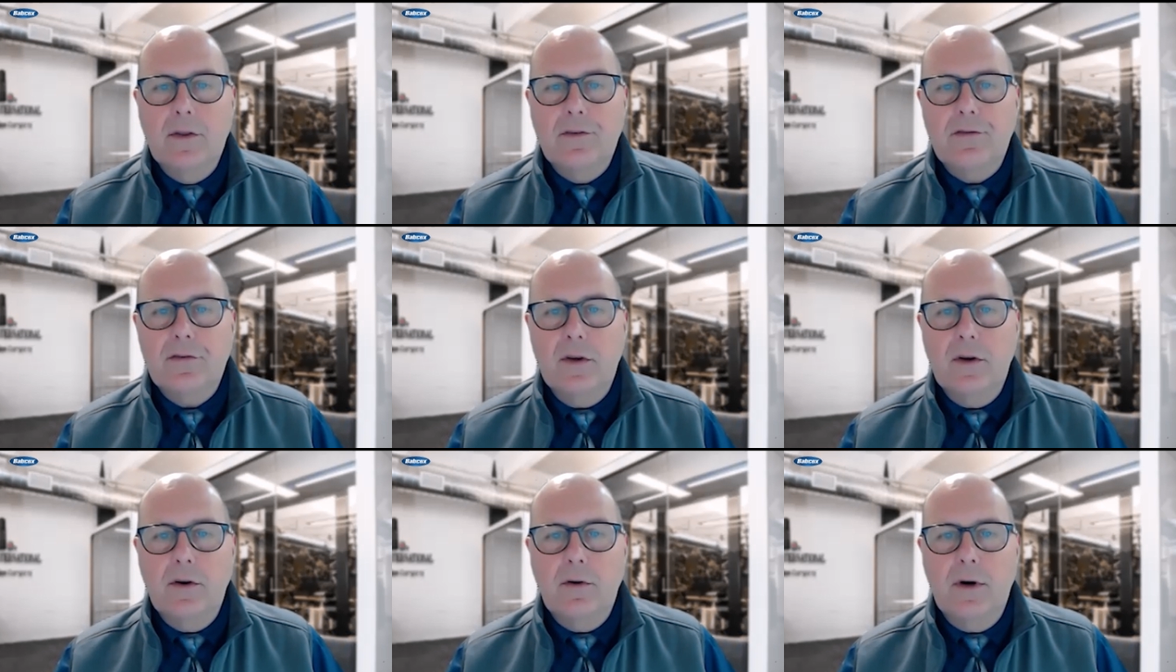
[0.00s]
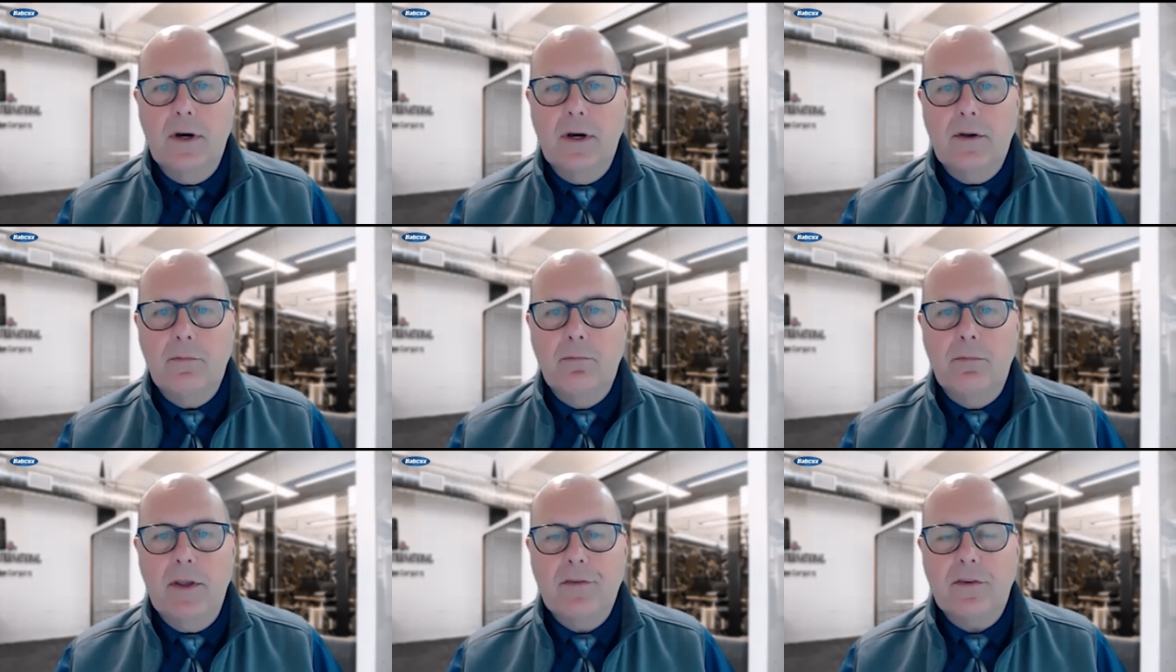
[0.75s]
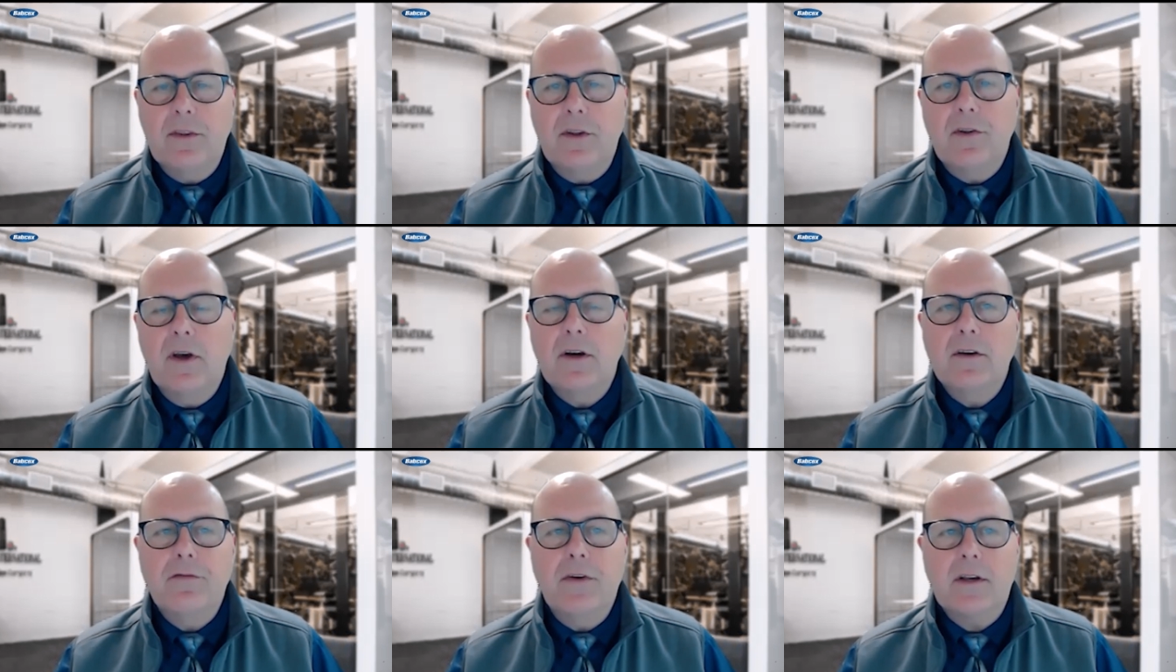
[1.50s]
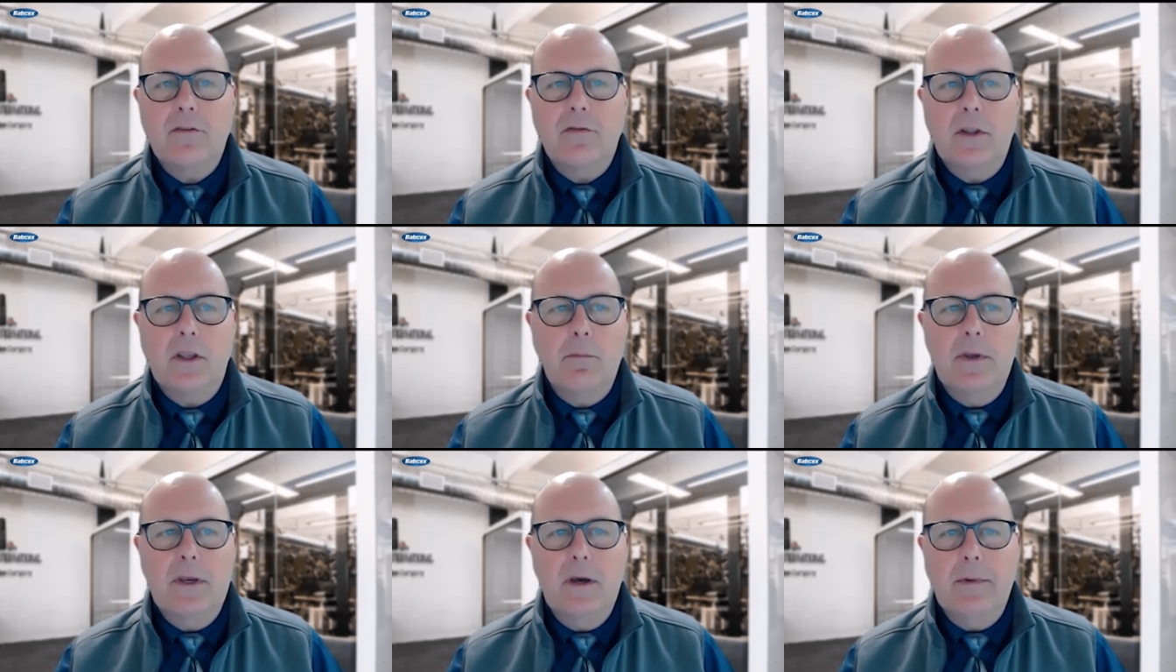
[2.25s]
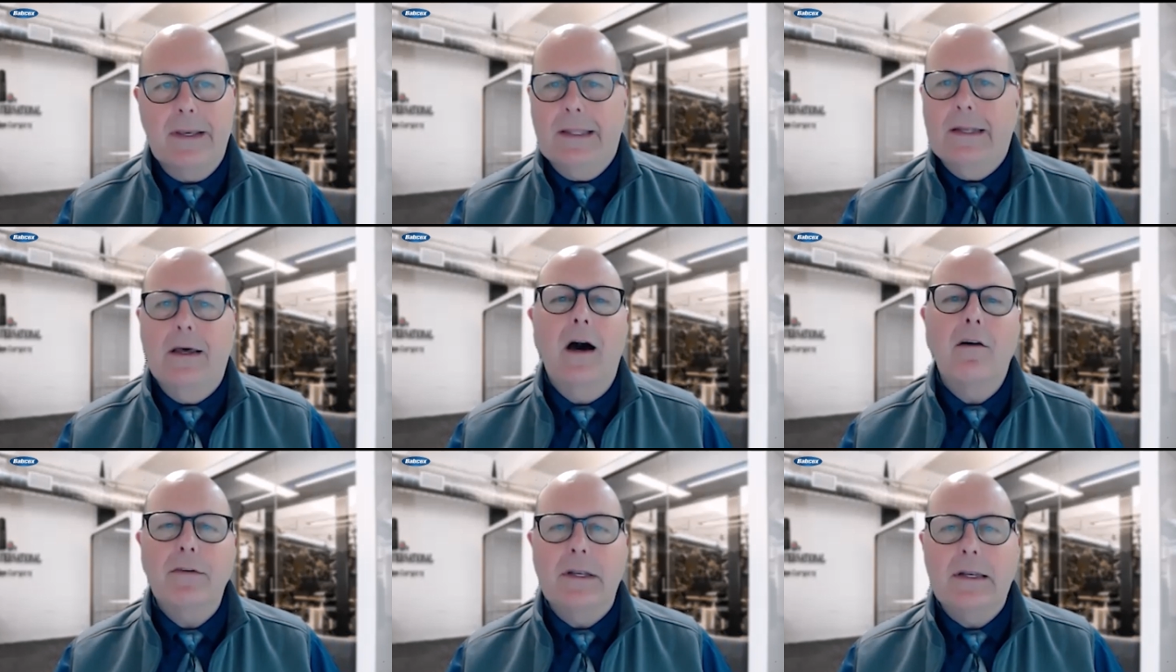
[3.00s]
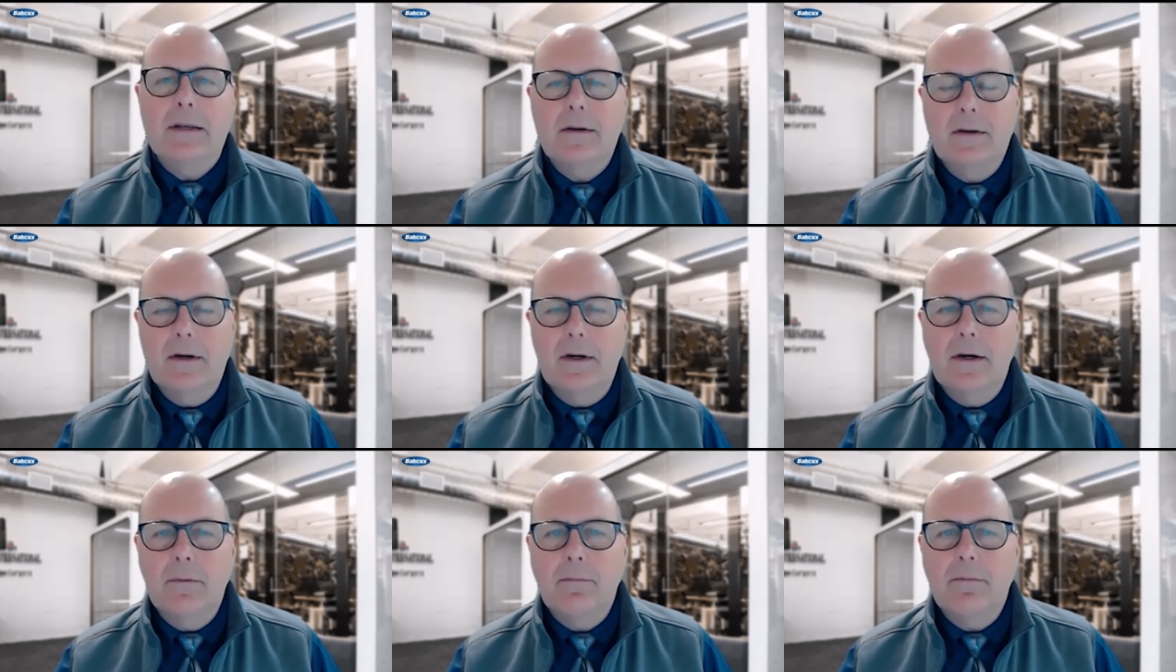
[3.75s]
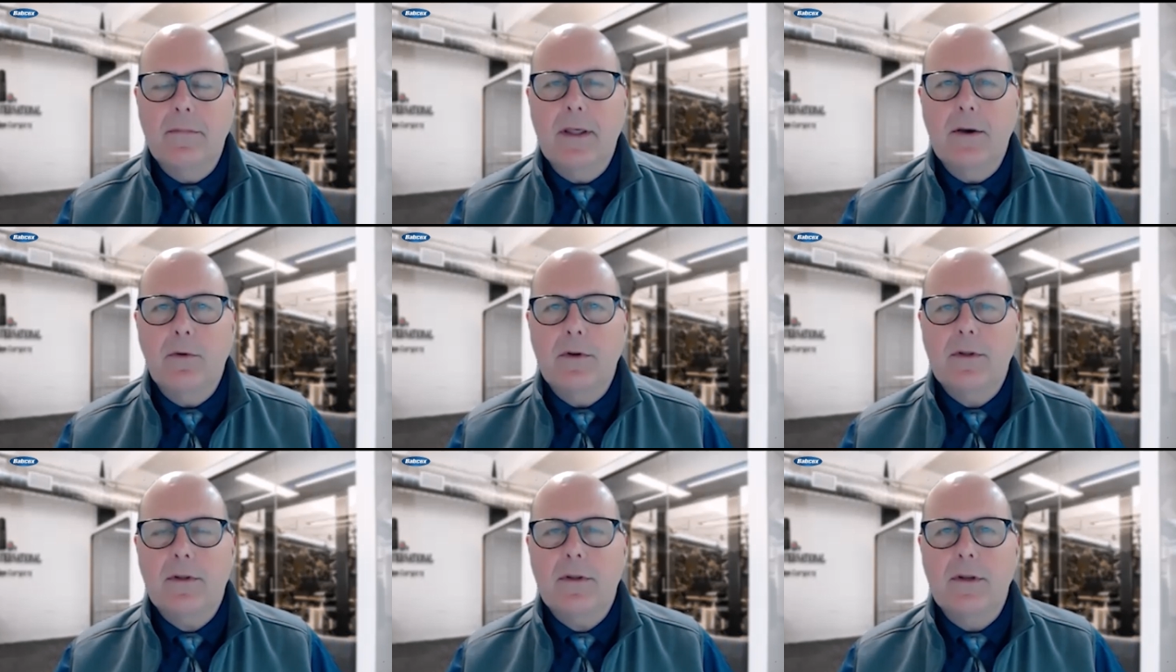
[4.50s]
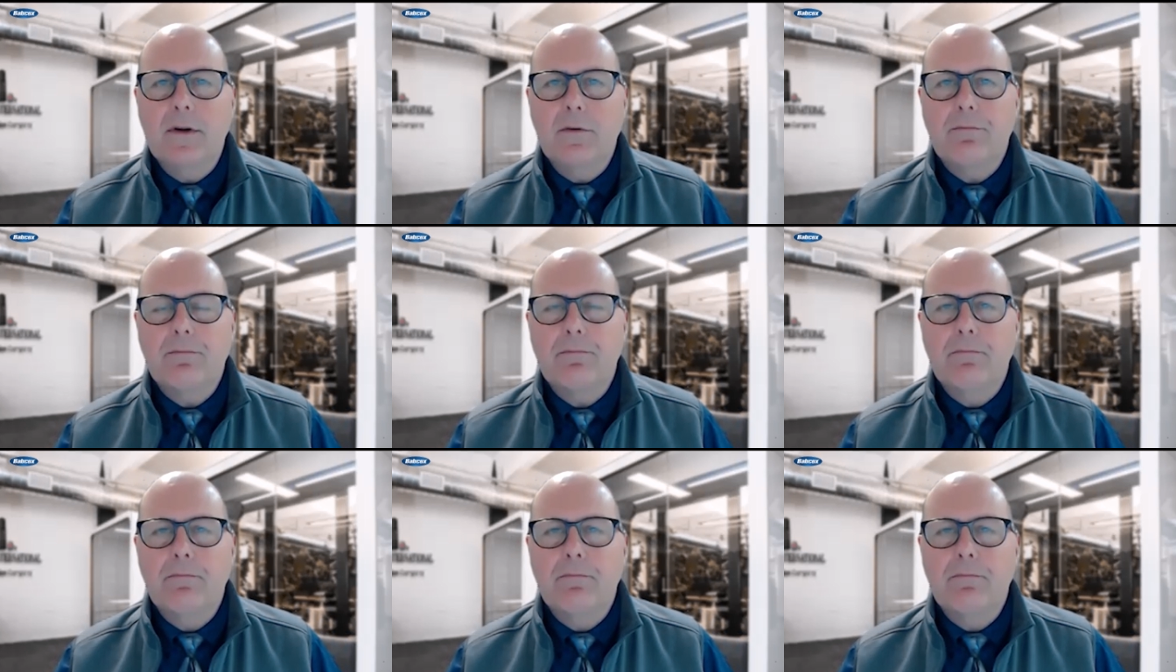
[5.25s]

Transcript: So uh, basically, the tire effectively can become like an oven um, that would, you know,